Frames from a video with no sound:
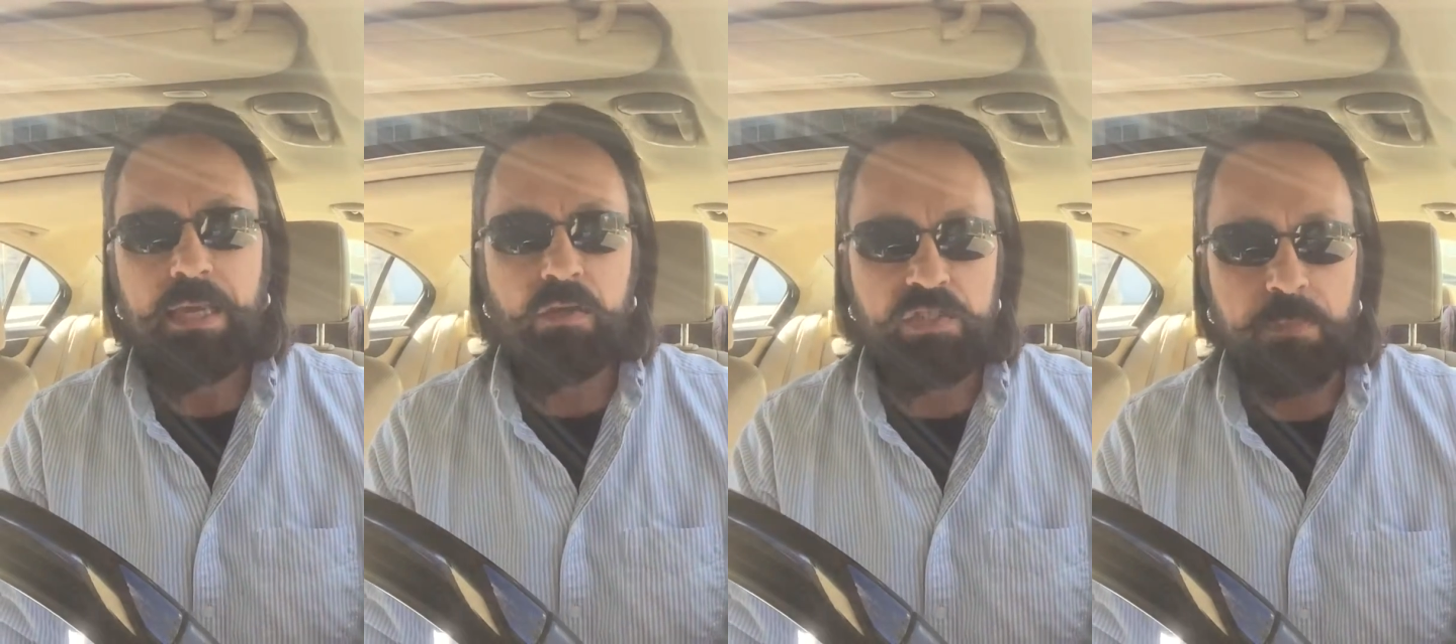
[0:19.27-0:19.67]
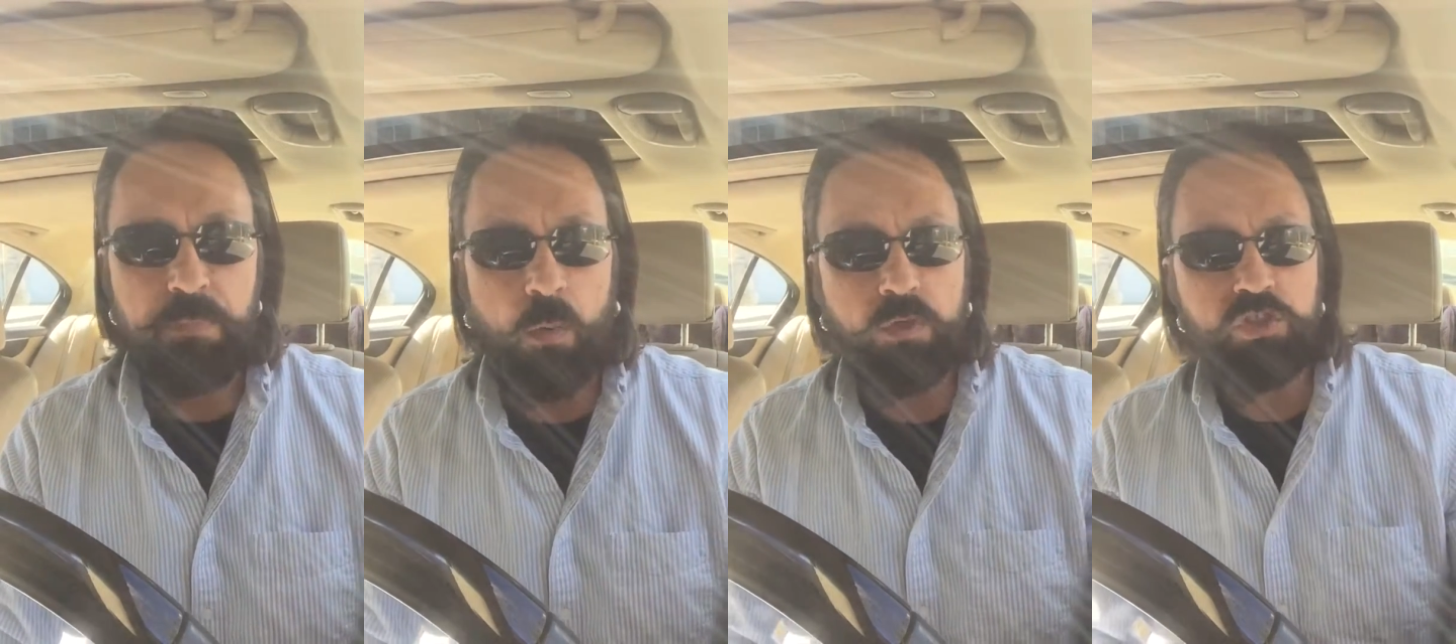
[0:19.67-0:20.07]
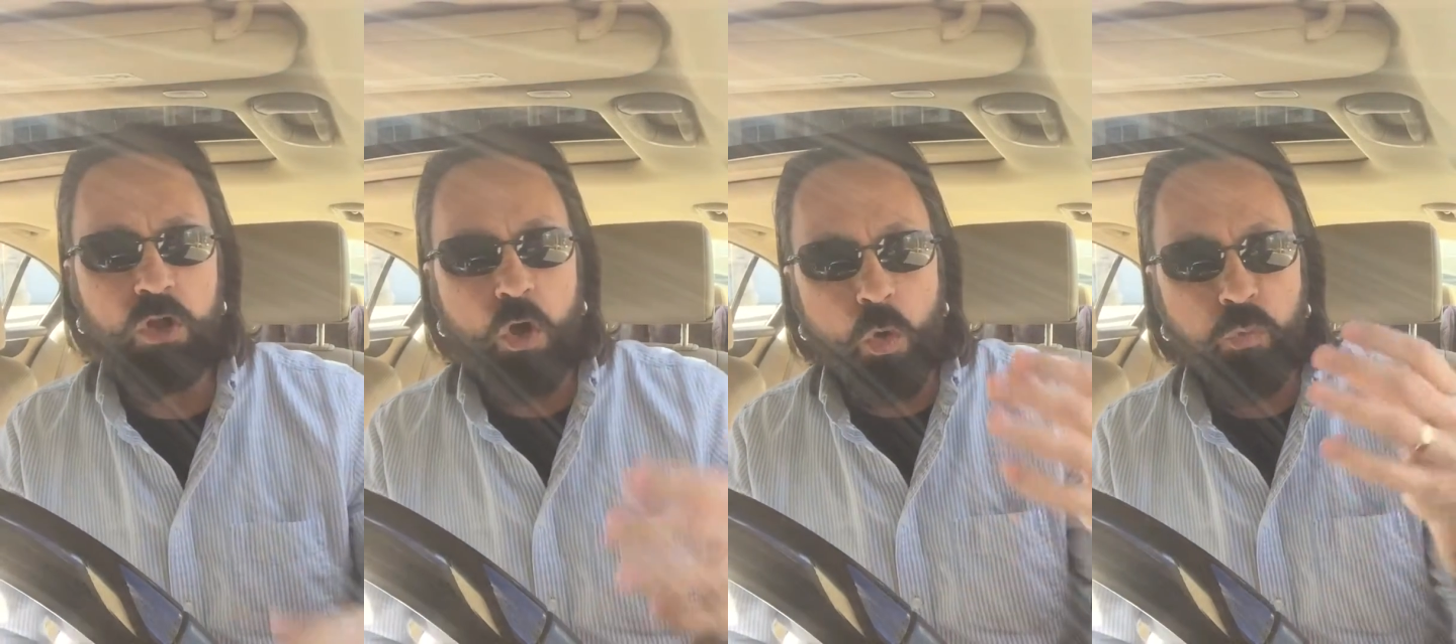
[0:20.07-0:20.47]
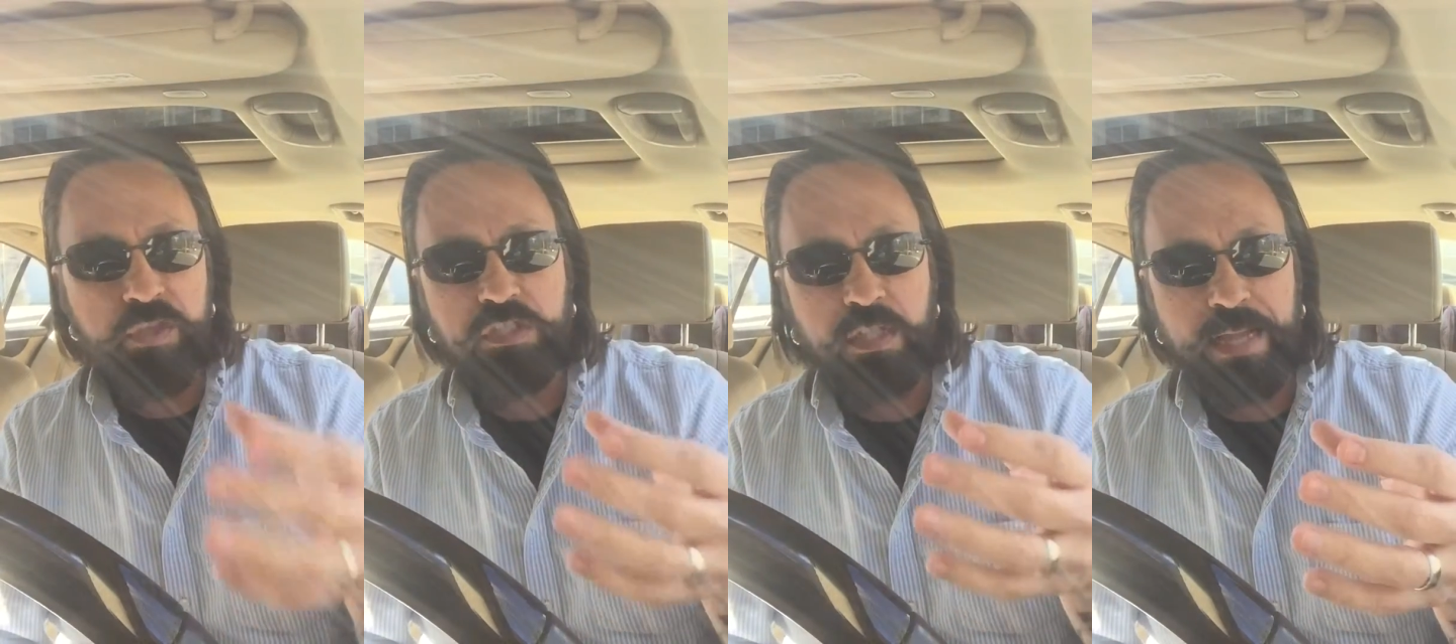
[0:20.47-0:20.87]
He goes, yep, I want you to hold
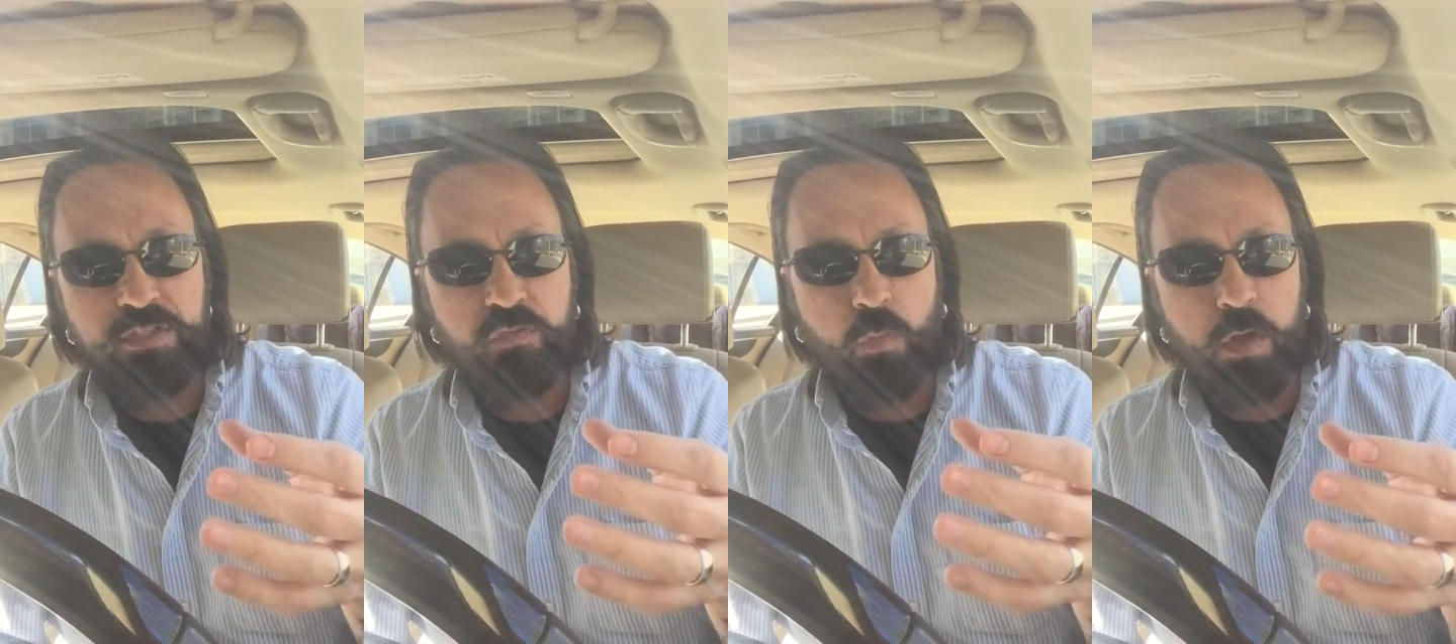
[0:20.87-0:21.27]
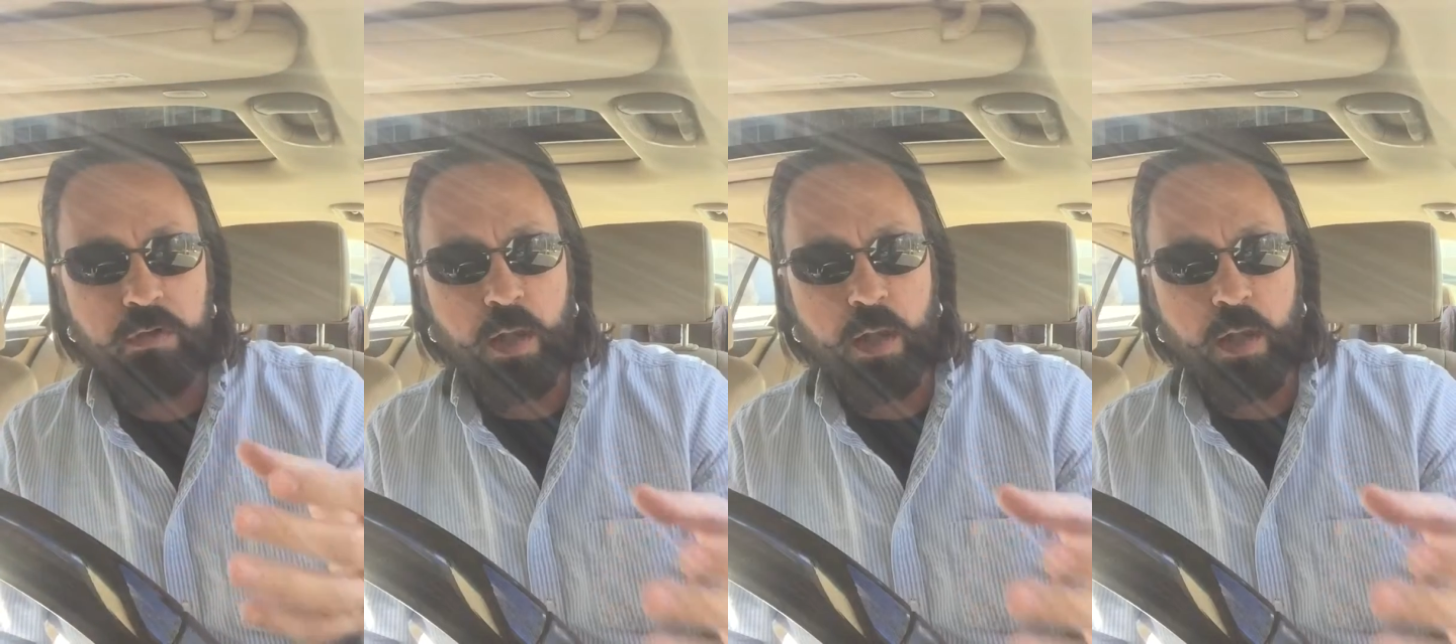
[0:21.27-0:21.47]
this glass of water,